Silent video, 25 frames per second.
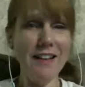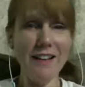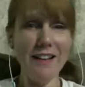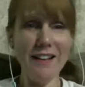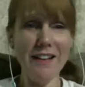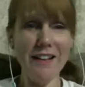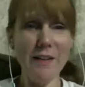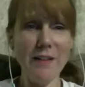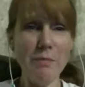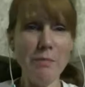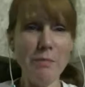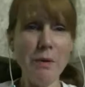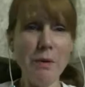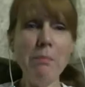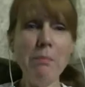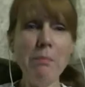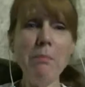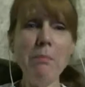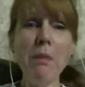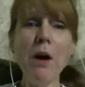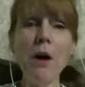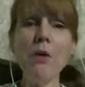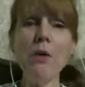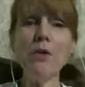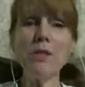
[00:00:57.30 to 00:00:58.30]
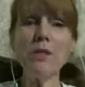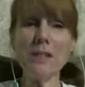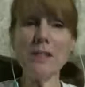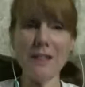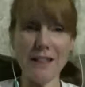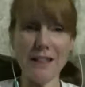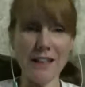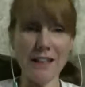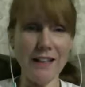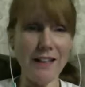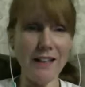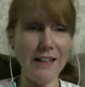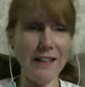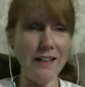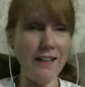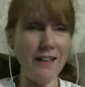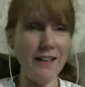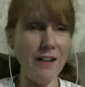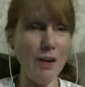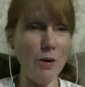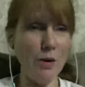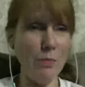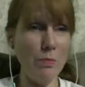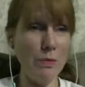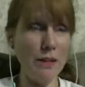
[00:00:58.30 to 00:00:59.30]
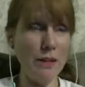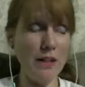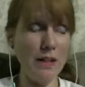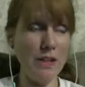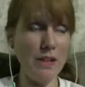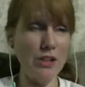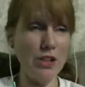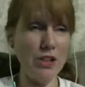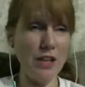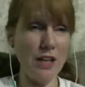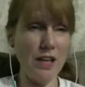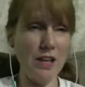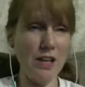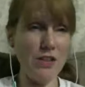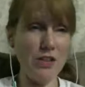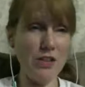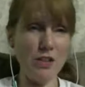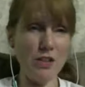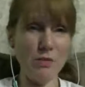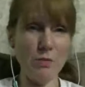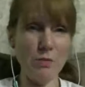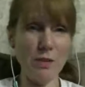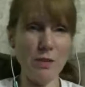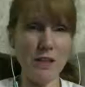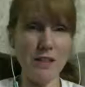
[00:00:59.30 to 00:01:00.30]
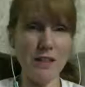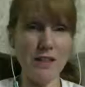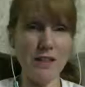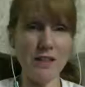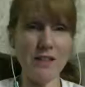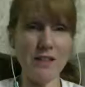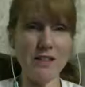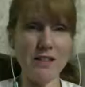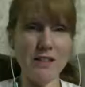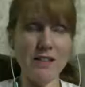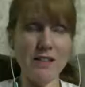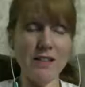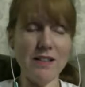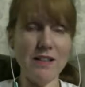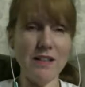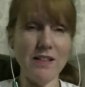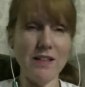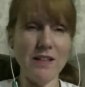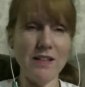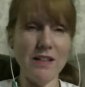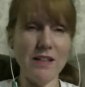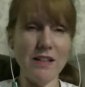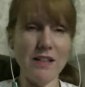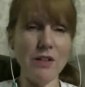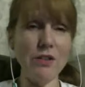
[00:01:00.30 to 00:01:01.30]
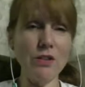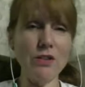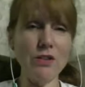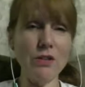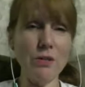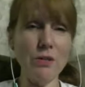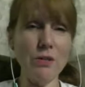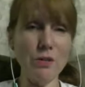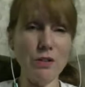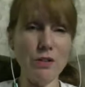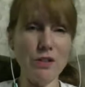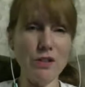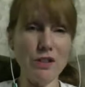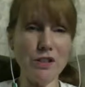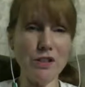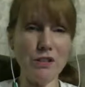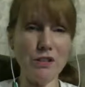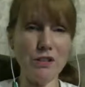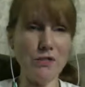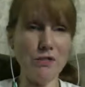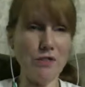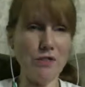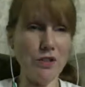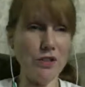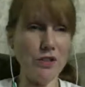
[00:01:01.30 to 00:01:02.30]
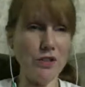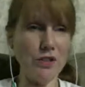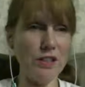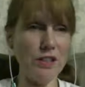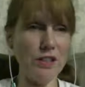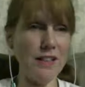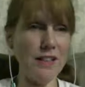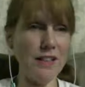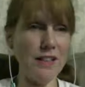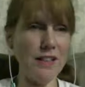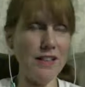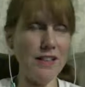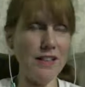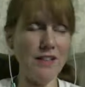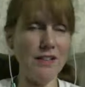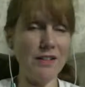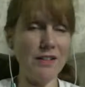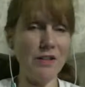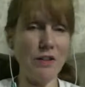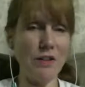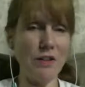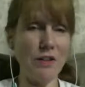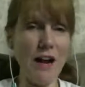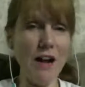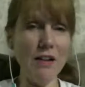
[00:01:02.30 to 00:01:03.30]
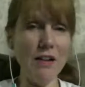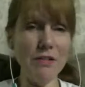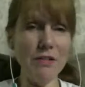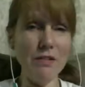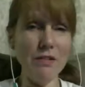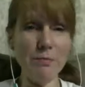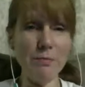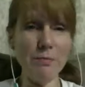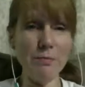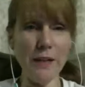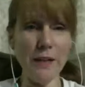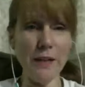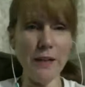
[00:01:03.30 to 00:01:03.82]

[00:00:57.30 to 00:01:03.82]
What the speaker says: But mostly, Open Education Week is geared towards the university crowd. But